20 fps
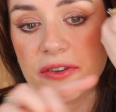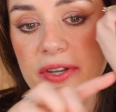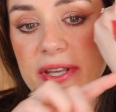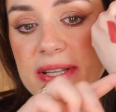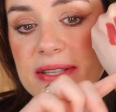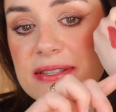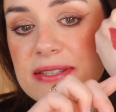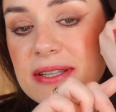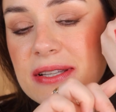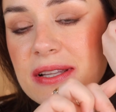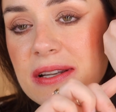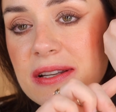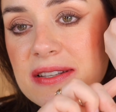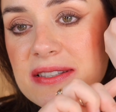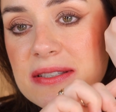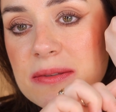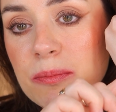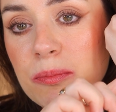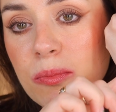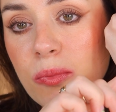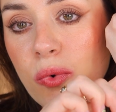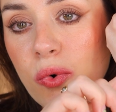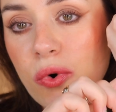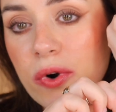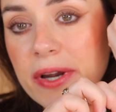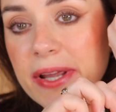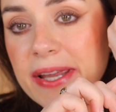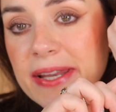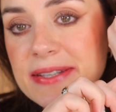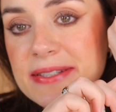You can see that it's
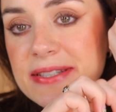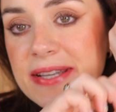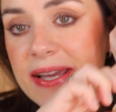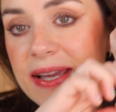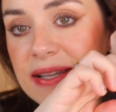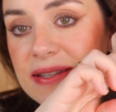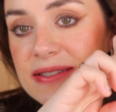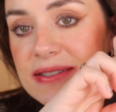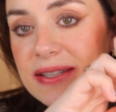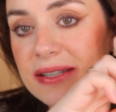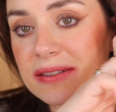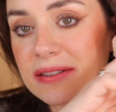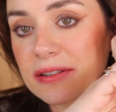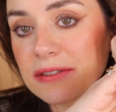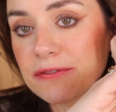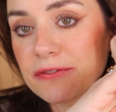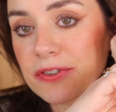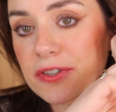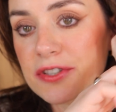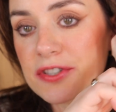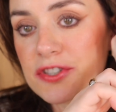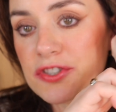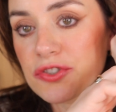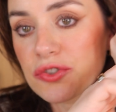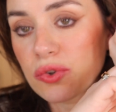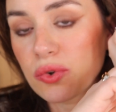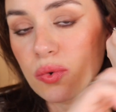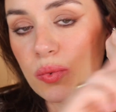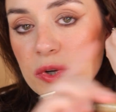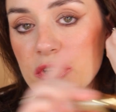more intense than the first
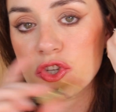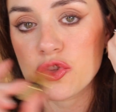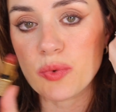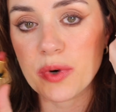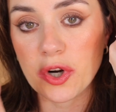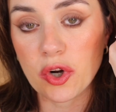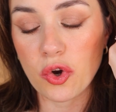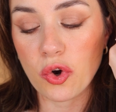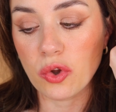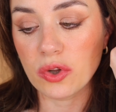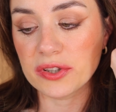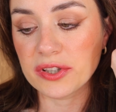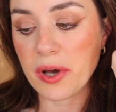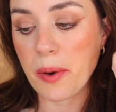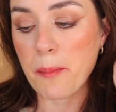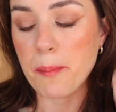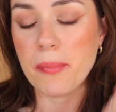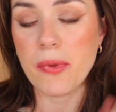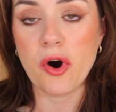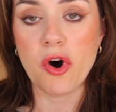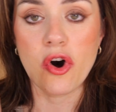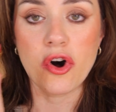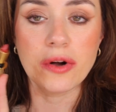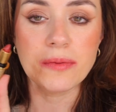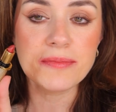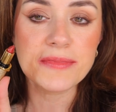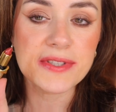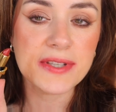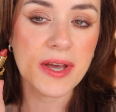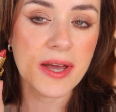two, which were called
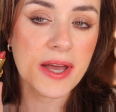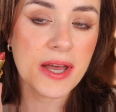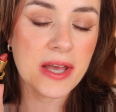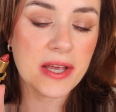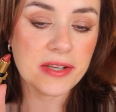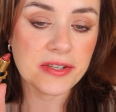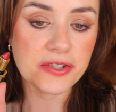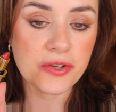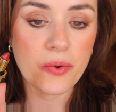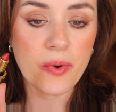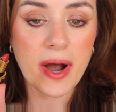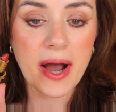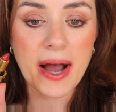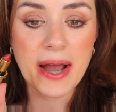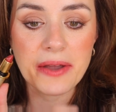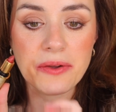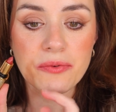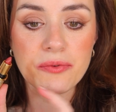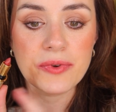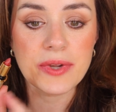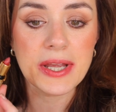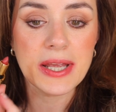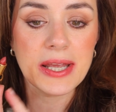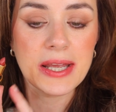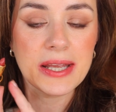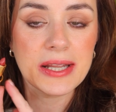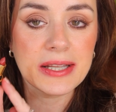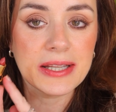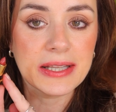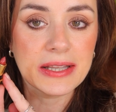balms. So I
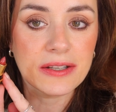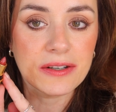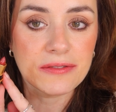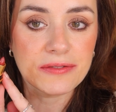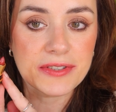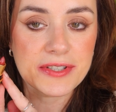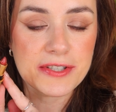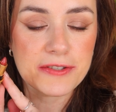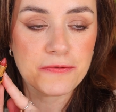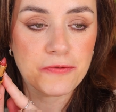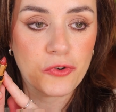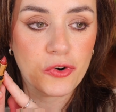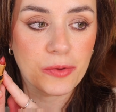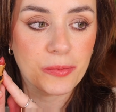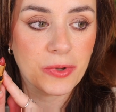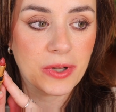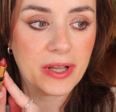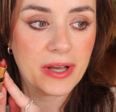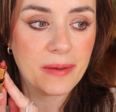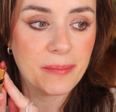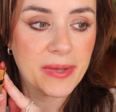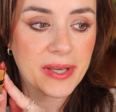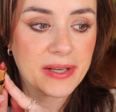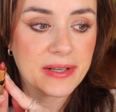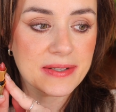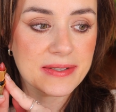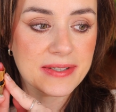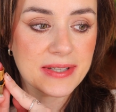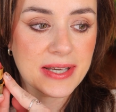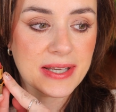really love this formula
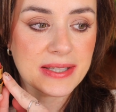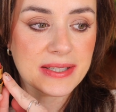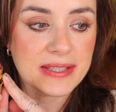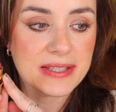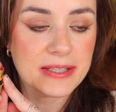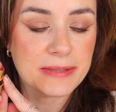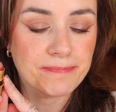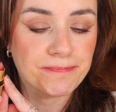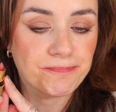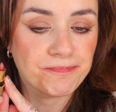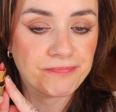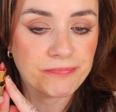because it's